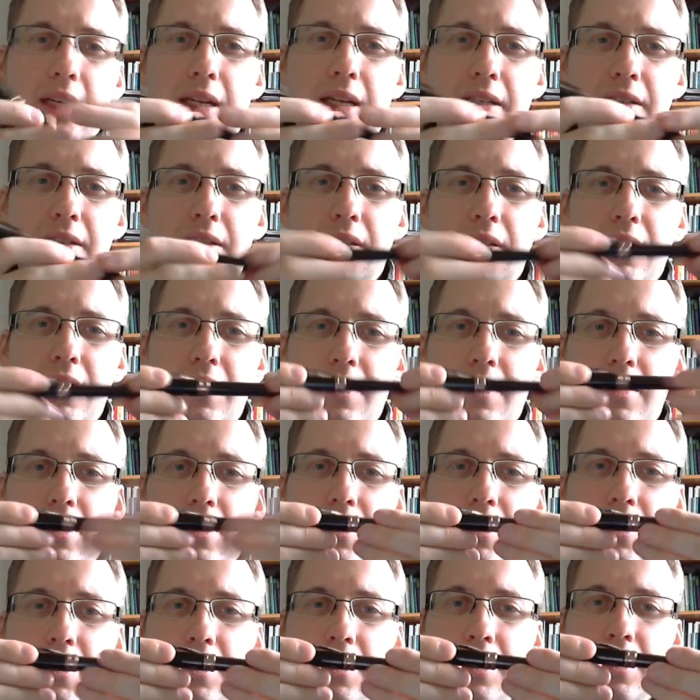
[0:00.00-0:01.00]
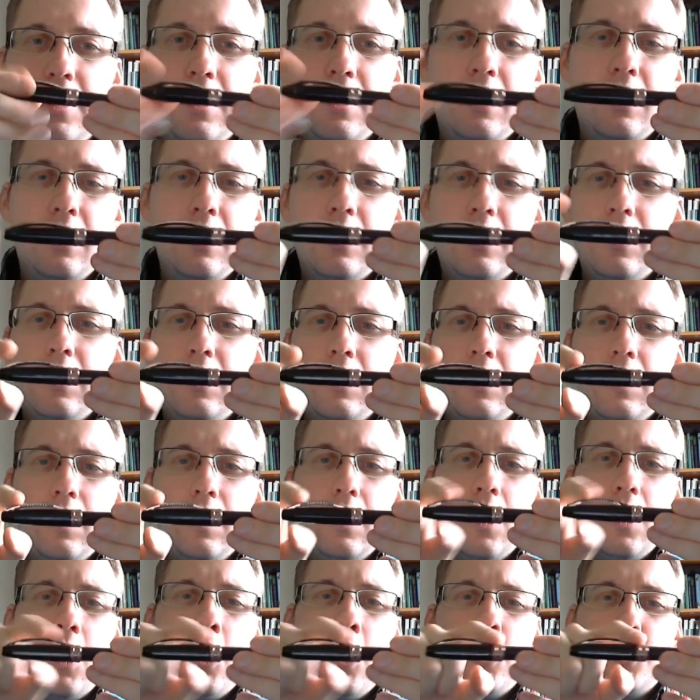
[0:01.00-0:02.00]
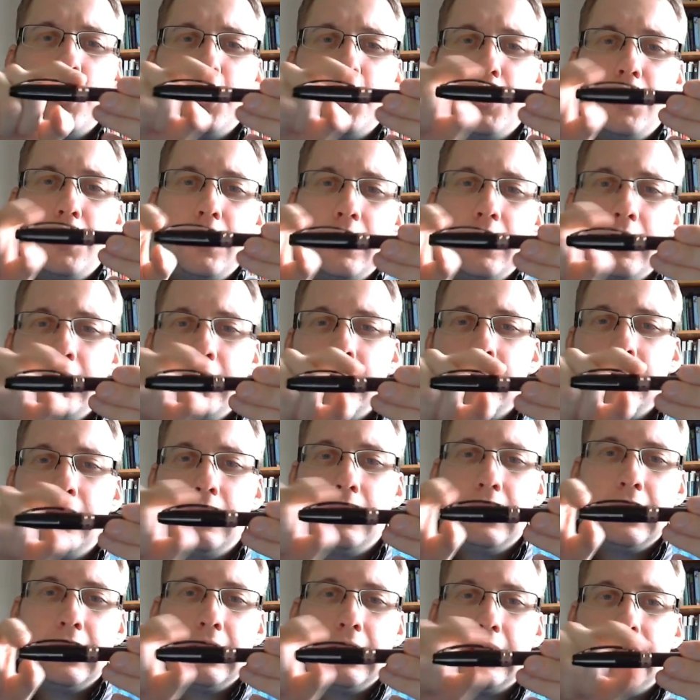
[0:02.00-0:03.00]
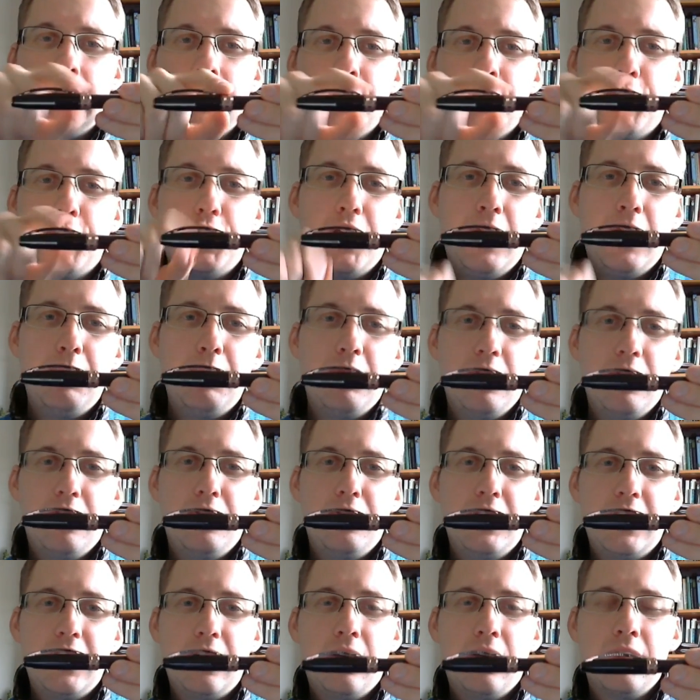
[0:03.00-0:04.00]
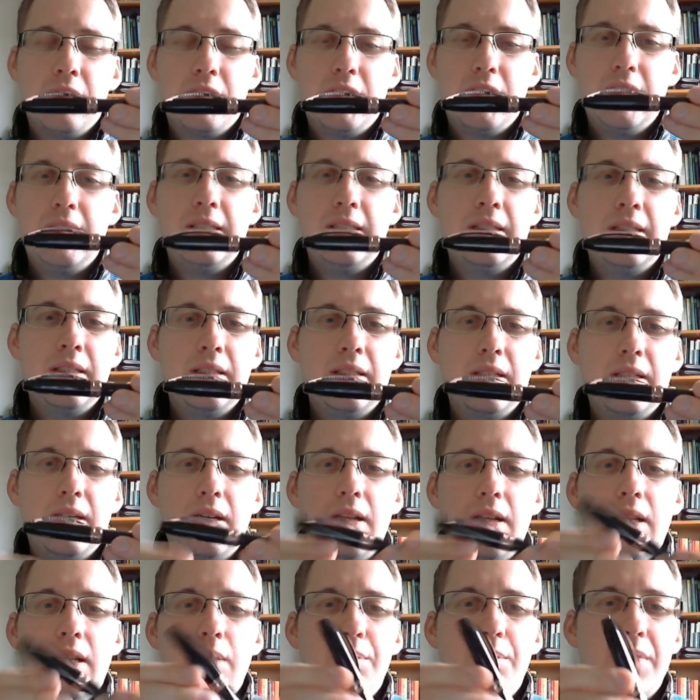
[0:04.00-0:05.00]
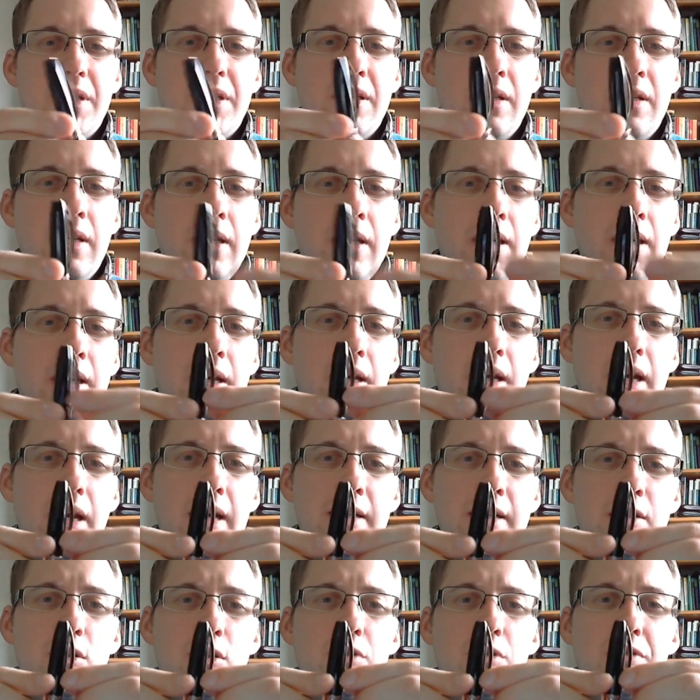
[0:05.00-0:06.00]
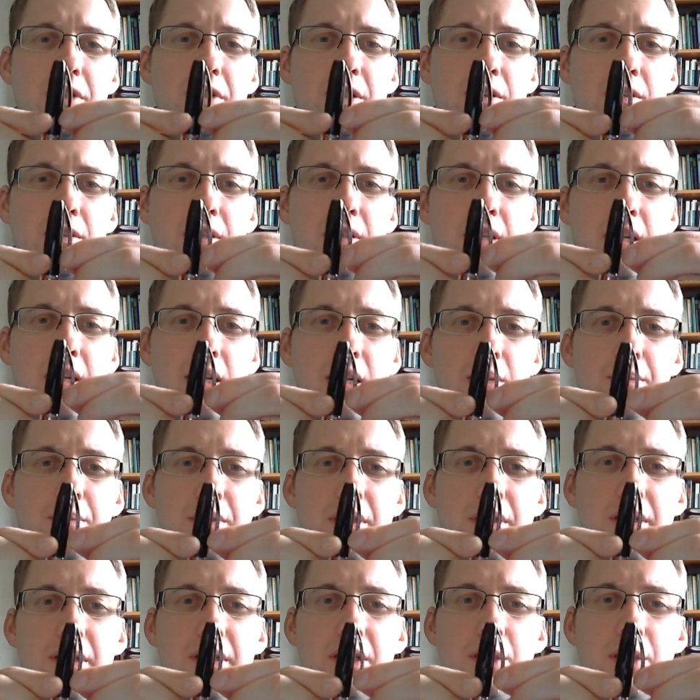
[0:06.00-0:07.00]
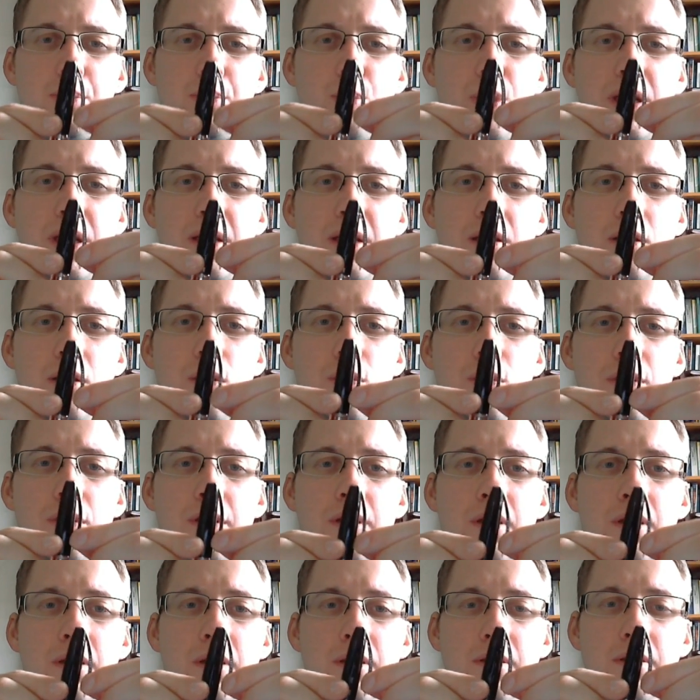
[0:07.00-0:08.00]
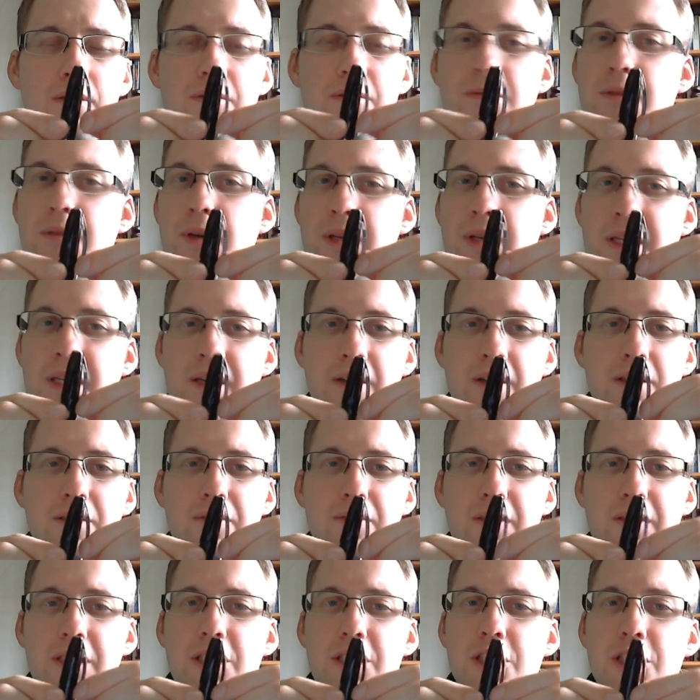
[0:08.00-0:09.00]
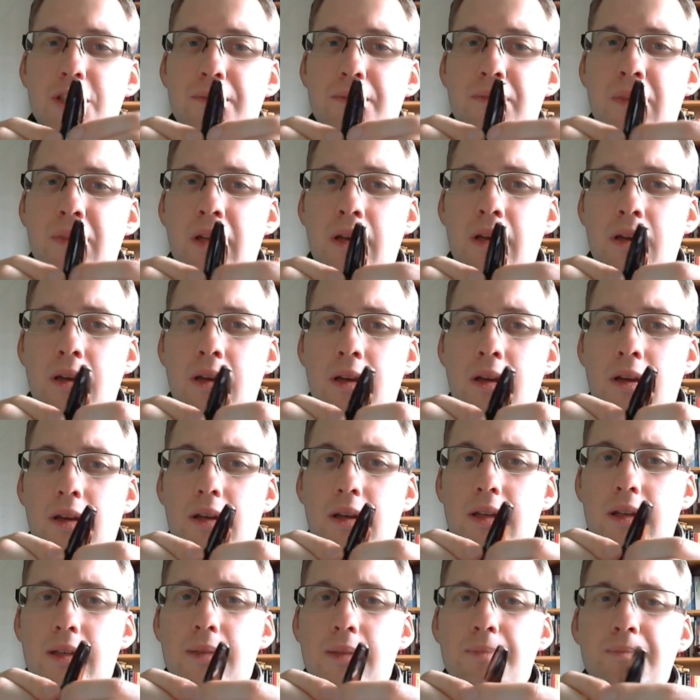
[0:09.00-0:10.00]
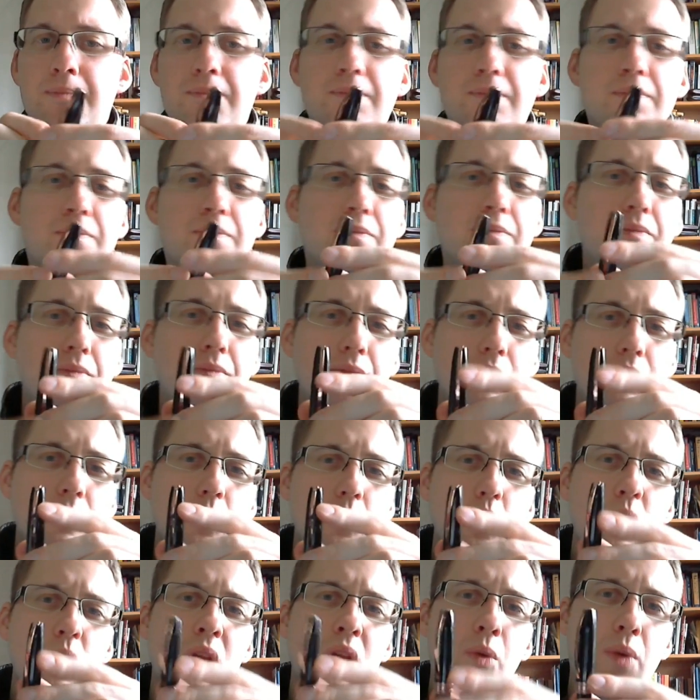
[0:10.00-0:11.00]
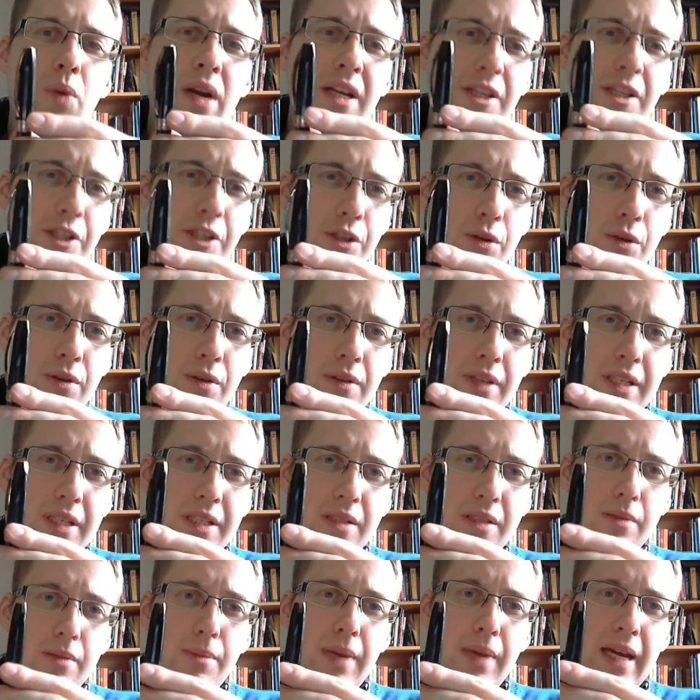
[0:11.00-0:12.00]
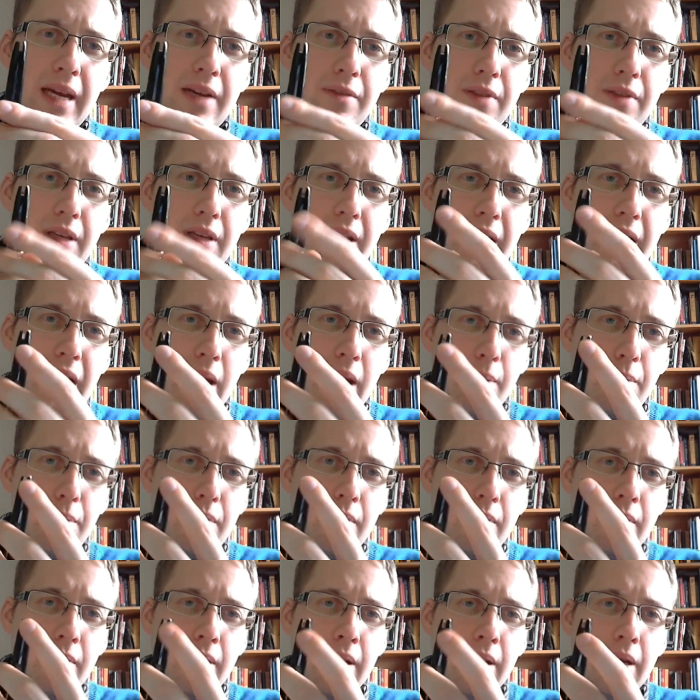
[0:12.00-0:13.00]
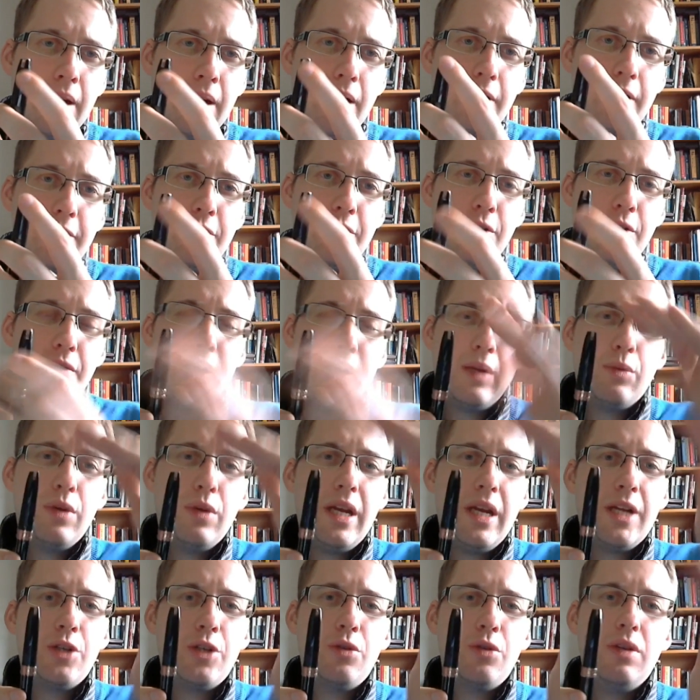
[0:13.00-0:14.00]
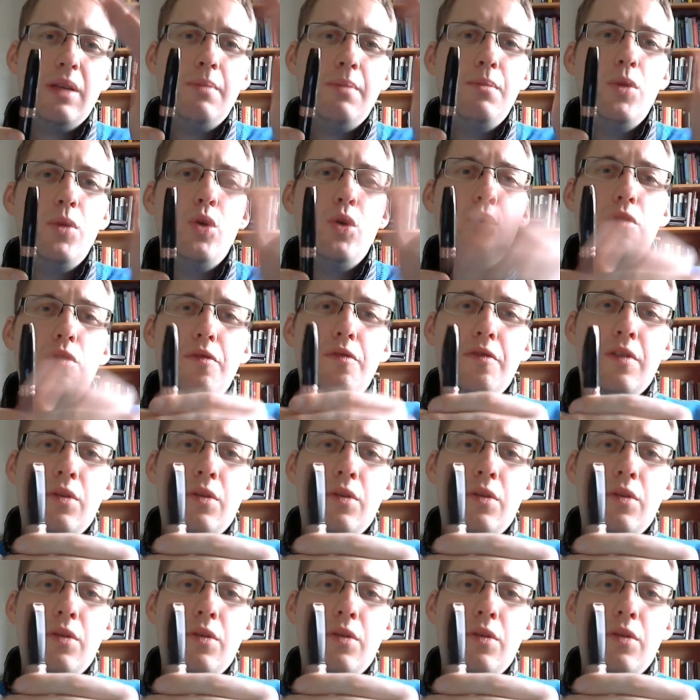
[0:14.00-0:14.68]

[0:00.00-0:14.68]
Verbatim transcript: it has this, this arched uh, shape of the Visconti clips. As all Visconti clips, it is spring-loaded, very nice feature um, when I saw this the back of the cap I thought that would actually move